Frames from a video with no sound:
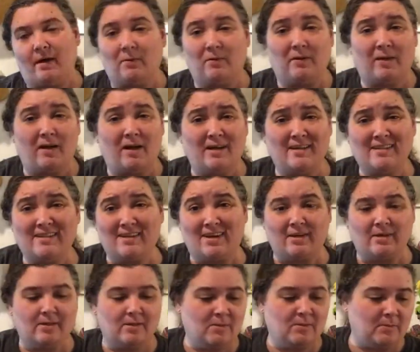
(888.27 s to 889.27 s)
When I saw
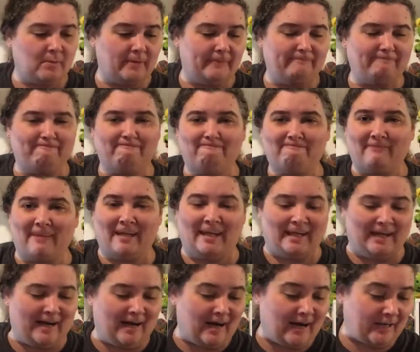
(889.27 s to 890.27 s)
this one,
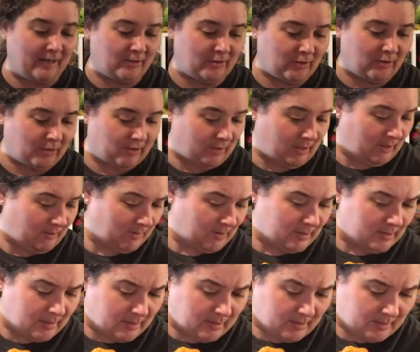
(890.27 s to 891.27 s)
yeah, I could not
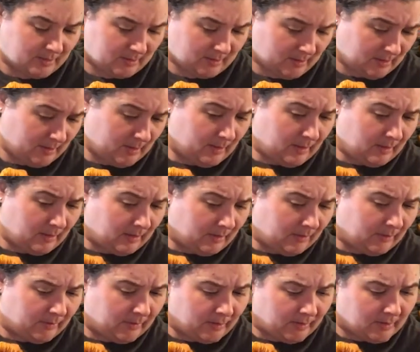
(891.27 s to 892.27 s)
resist.
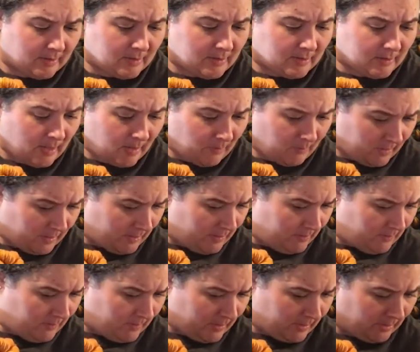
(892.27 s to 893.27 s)
And there is somewhere
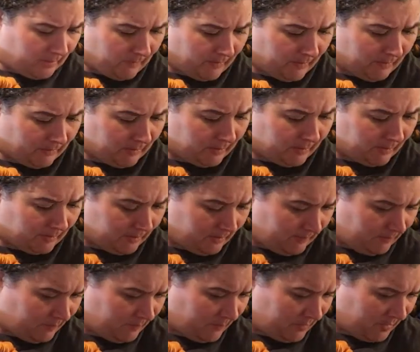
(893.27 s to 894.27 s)
running around here,
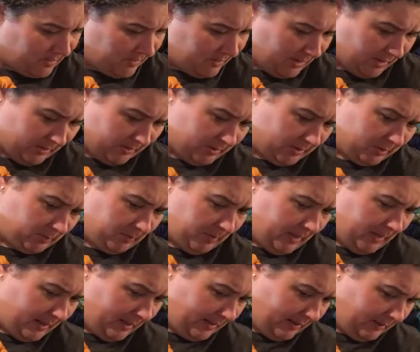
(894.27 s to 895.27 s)
not in this
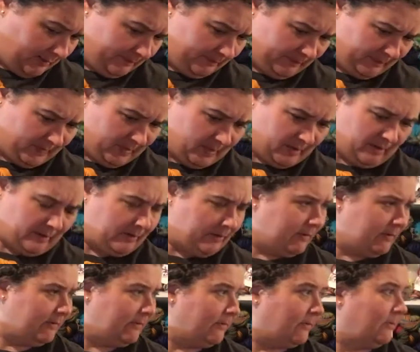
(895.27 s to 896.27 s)
bag. I
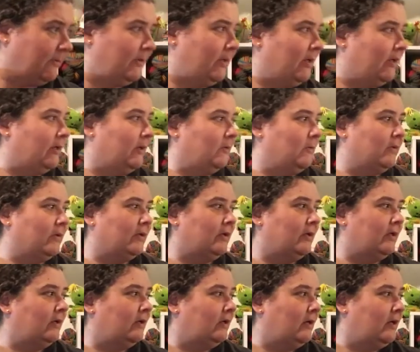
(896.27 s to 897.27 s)
don't know what I did with
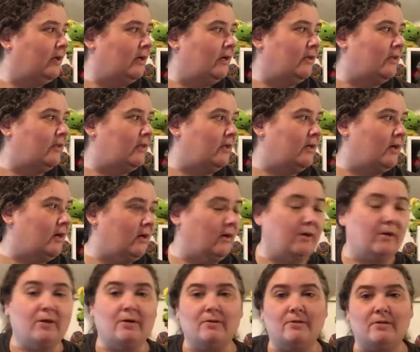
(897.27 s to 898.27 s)
it, the yarn
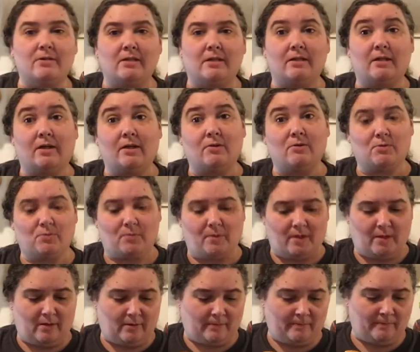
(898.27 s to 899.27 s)
cozy that goes with,
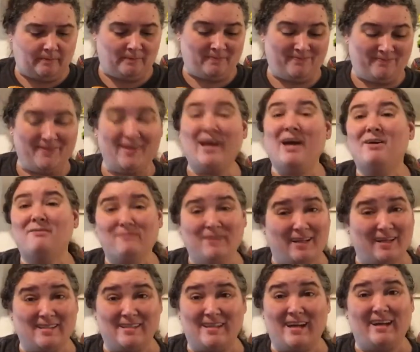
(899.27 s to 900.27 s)

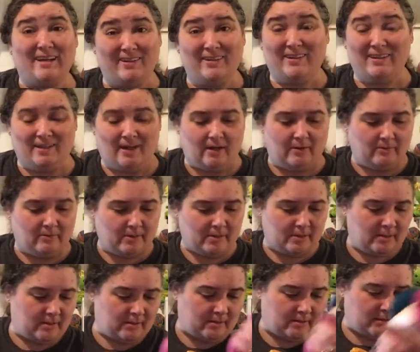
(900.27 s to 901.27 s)
because I could not
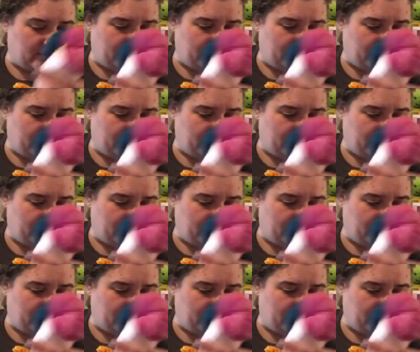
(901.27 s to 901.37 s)
resist.